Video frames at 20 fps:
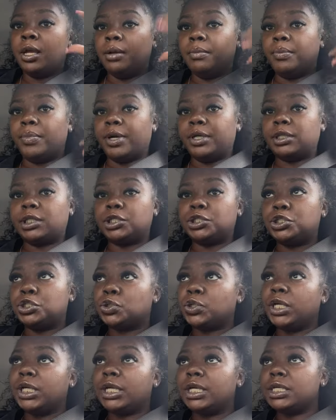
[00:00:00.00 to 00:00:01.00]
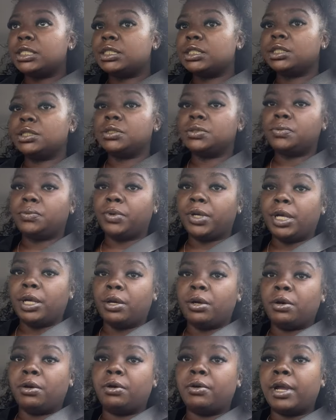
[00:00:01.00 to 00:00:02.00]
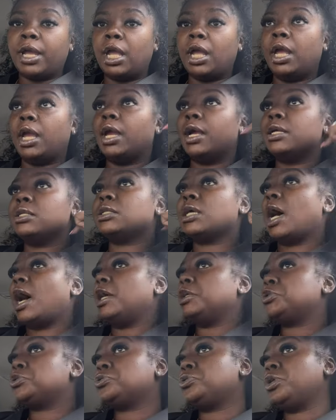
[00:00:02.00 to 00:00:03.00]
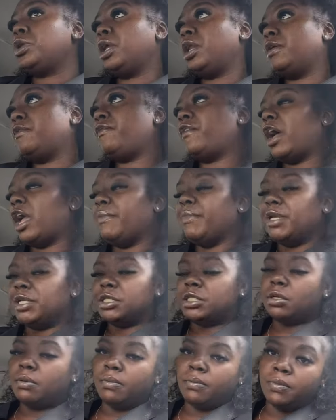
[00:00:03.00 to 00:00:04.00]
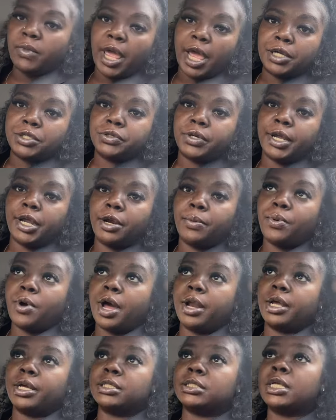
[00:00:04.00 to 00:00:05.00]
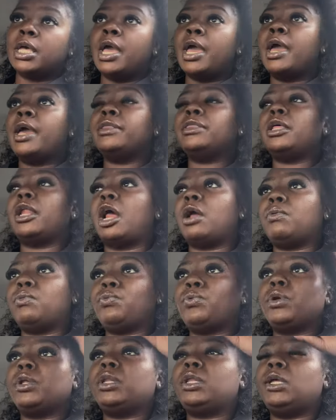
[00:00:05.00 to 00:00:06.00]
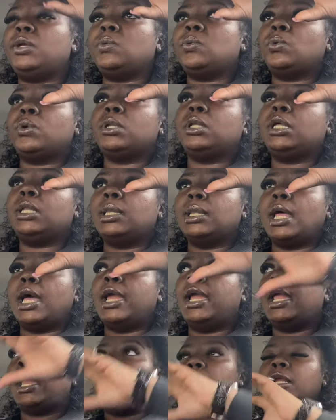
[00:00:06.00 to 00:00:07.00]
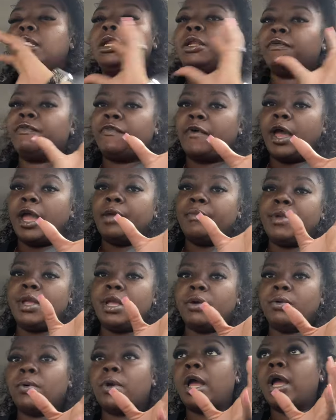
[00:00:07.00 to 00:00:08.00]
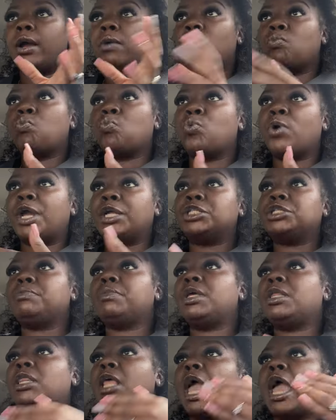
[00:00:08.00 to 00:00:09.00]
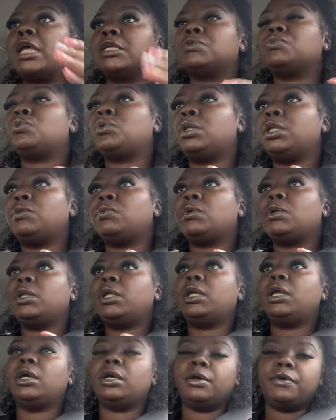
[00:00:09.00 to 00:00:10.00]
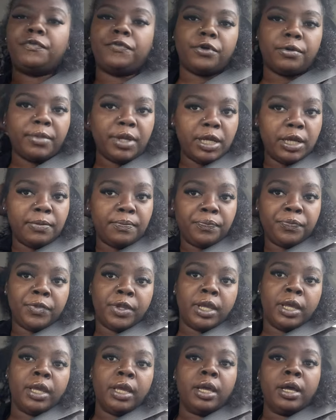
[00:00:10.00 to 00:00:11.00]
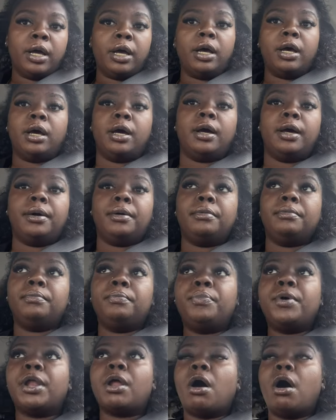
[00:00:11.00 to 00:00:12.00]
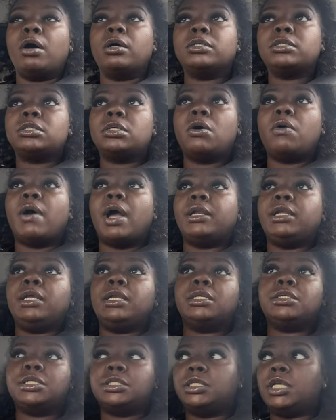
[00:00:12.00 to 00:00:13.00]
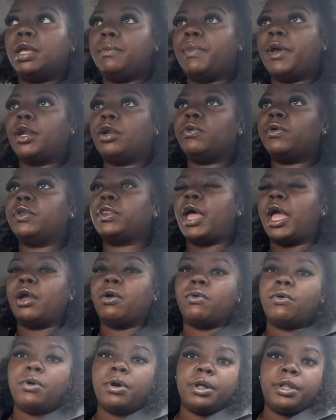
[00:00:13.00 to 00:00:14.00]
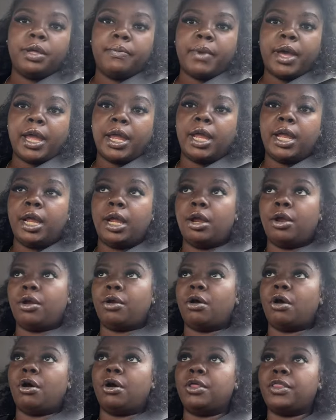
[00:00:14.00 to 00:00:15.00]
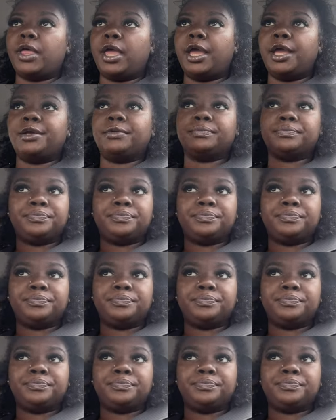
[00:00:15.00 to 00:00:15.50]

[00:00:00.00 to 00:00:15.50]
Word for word: but the shrinkage is real and I truly need to find me some natural hair products that I really, really like. I need to find me a, a regimen that is really, really good for me. Um, but also I need to just get better with like oiling my hair and all that.